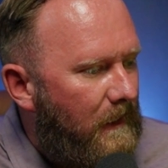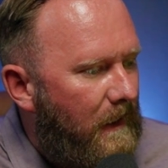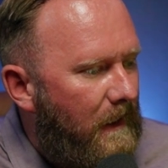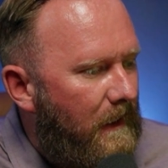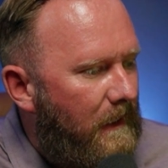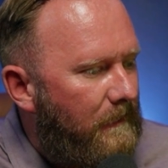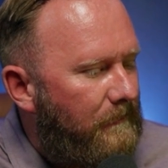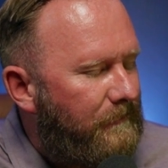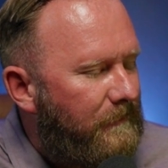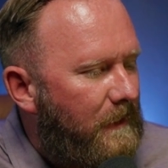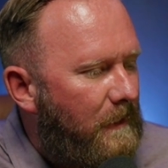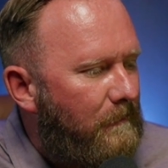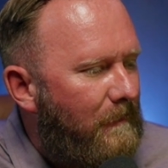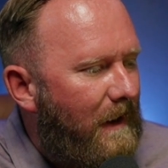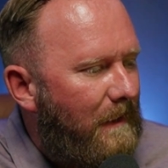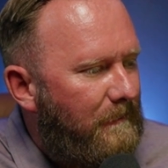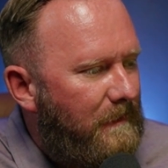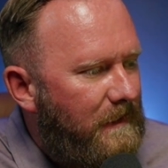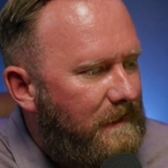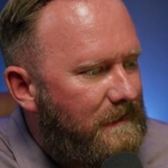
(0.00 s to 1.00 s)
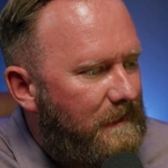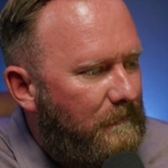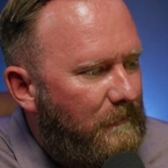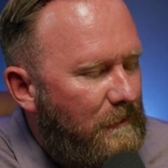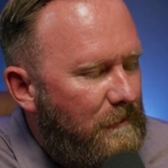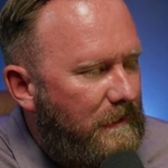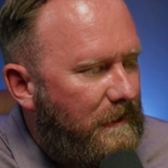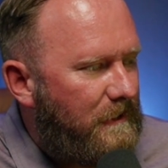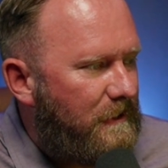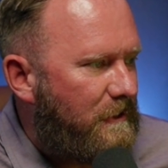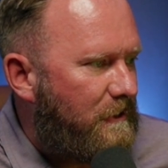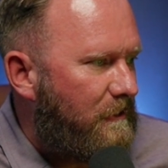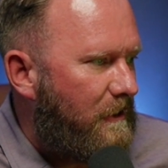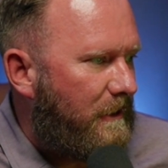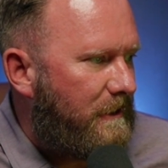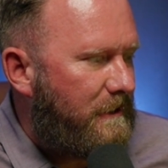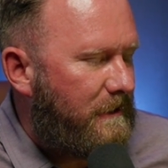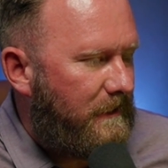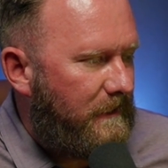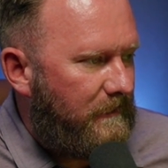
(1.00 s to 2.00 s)
There might be some new
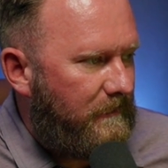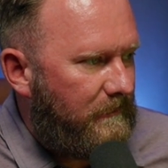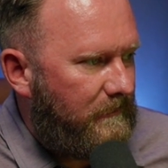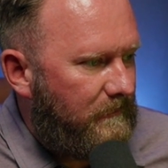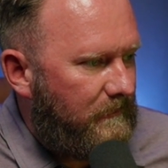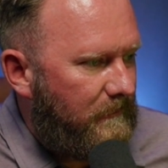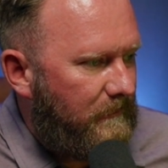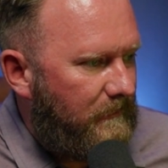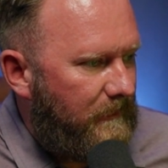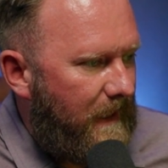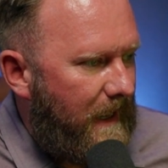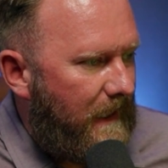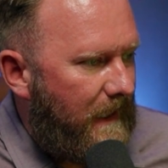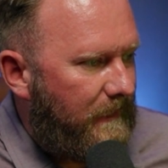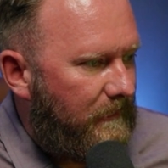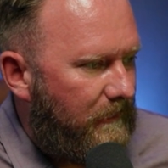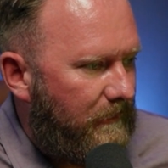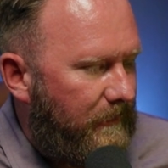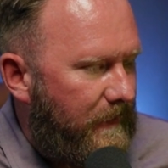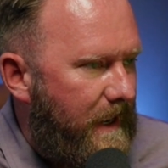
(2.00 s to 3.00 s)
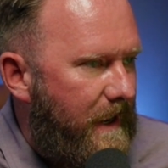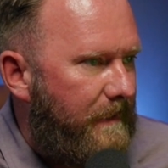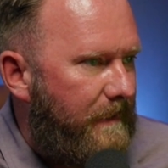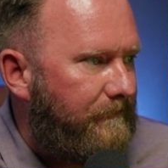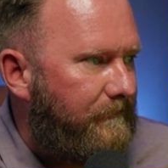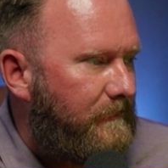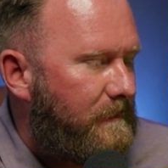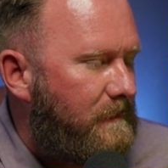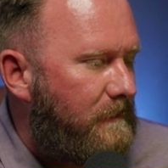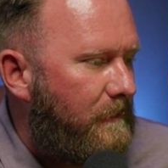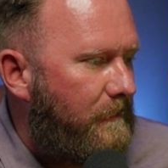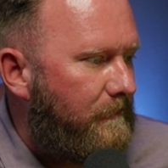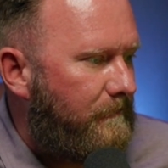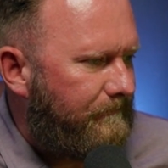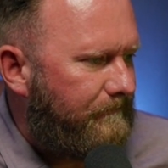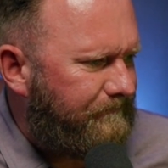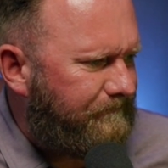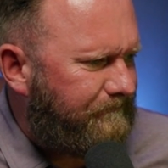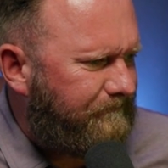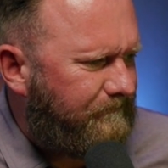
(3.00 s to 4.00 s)
construction added on that.
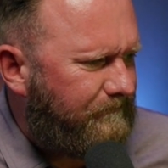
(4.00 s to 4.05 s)
So,